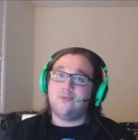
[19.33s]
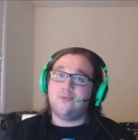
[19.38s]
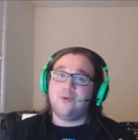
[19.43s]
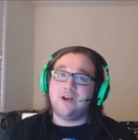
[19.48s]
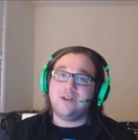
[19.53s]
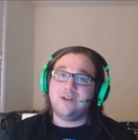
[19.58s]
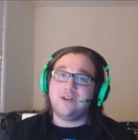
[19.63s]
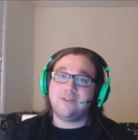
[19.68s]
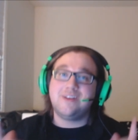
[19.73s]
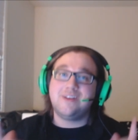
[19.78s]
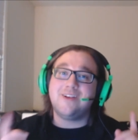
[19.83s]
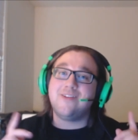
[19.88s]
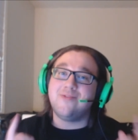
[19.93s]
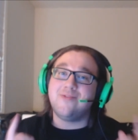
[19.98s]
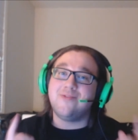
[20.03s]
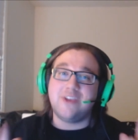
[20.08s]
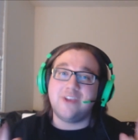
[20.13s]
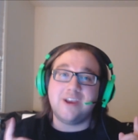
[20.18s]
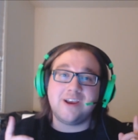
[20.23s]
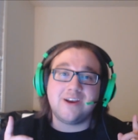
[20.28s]
Well,
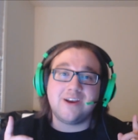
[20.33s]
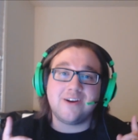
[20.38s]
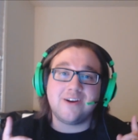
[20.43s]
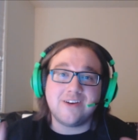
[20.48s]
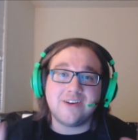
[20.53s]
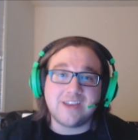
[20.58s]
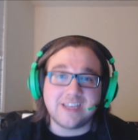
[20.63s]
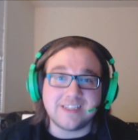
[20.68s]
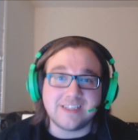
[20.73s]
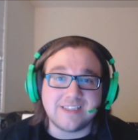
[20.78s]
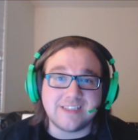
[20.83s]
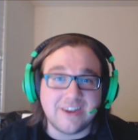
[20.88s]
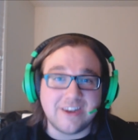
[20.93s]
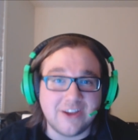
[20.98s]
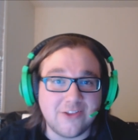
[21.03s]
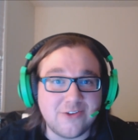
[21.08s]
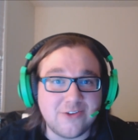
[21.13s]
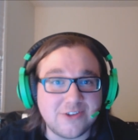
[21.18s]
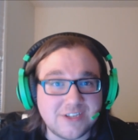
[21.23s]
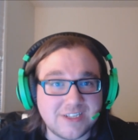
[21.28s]
there is
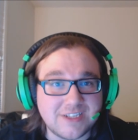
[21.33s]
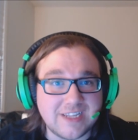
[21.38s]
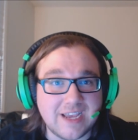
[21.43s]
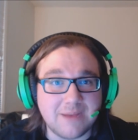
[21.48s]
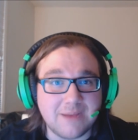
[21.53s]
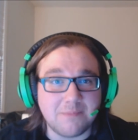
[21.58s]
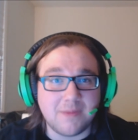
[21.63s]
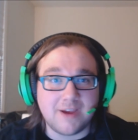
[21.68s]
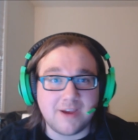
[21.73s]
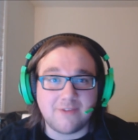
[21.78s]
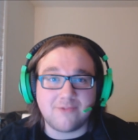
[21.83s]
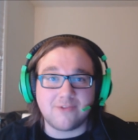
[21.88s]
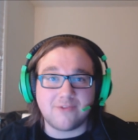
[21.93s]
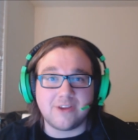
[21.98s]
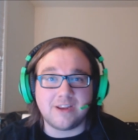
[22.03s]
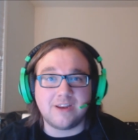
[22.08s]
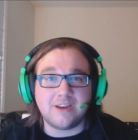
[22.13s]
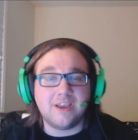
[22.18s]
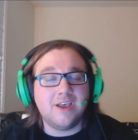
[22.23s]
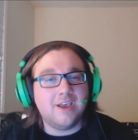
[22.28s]
another step, my
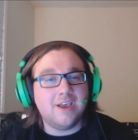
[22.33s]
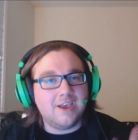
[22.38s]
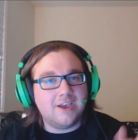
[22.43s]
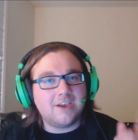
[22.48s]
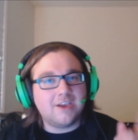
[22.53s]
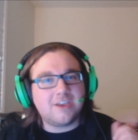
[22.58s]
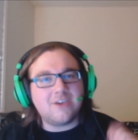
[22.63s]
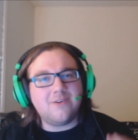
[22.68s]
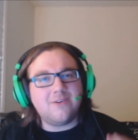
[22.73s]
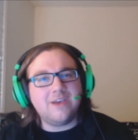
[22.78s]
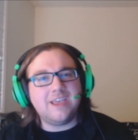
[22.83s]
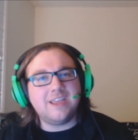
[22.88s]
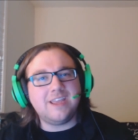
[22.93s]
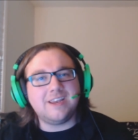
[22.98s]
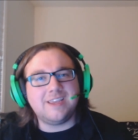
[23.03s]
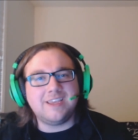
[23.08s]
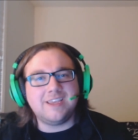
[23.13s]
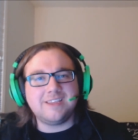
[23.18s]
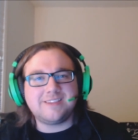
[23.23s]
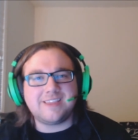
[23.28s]
friend. Go
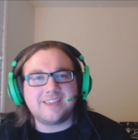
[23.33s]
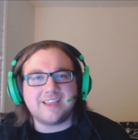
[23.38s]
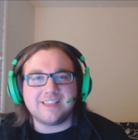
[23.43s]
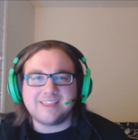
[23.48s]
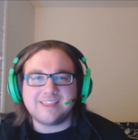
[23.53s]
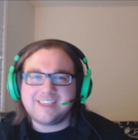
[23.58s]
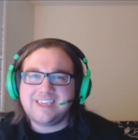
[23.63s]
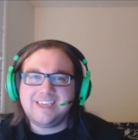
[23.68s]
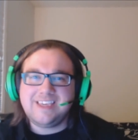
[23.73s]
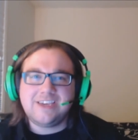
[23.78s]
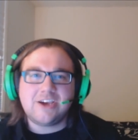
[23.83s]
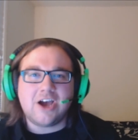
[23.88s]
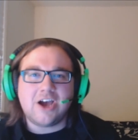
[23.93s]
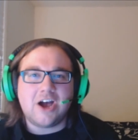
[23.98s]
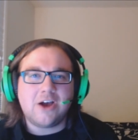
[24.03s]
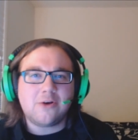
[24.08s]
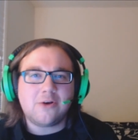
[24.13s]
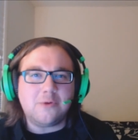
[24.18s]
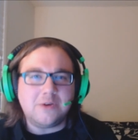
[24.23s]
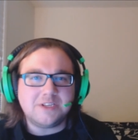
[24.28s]
ahead and hit that League
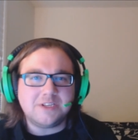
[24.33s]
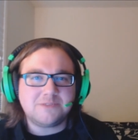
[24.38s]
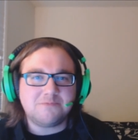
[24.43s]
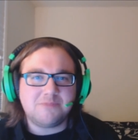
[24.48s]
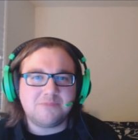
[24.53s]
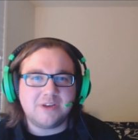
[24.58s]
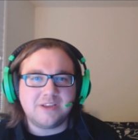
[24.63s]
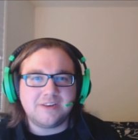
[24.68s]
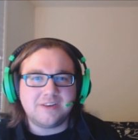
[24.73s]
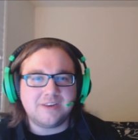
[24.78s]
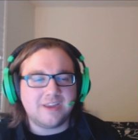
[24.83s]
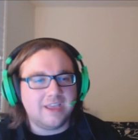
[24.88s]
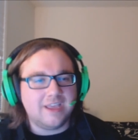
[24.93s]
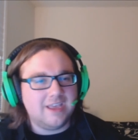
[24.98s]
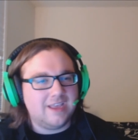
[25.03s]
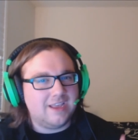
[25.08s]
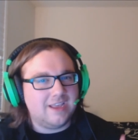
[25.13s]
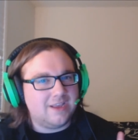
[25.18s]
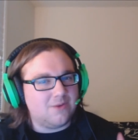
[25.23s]
Conquest button,